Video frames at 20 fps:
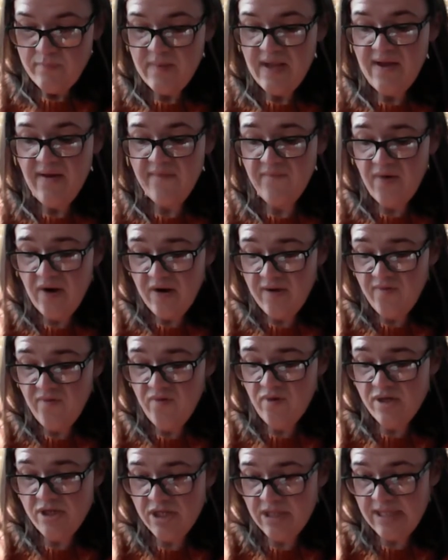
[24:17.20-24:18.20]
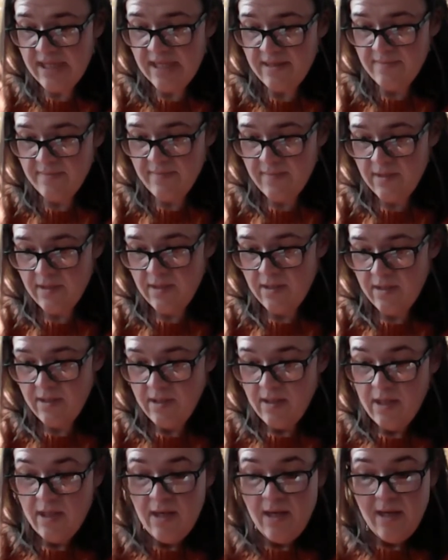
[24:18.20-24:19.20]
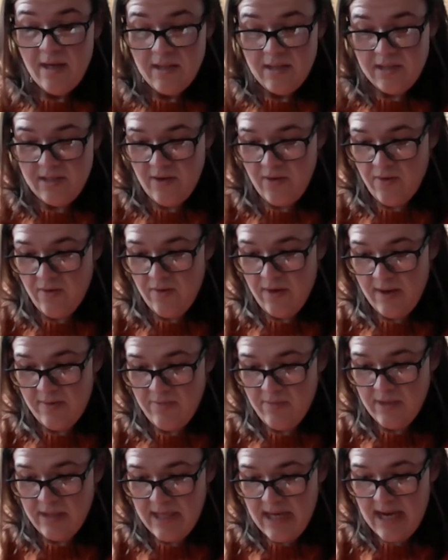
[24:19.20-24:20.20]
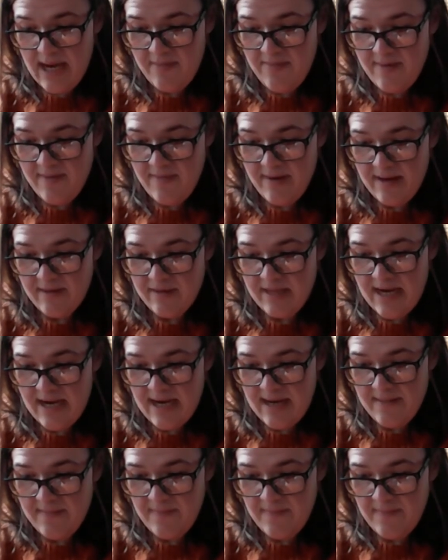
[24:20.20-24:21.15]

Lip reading: Very fortunate. So I'm really happy about that.